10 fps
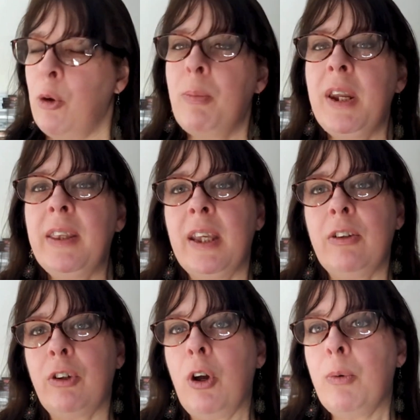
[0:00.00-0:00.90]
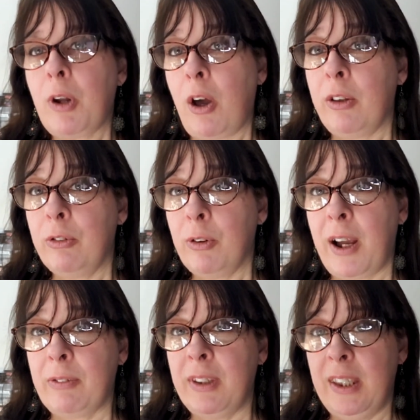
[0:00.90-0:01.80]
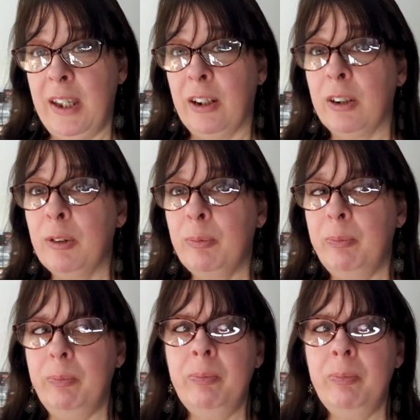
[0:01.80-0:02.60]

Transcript: many things are going on throughout the year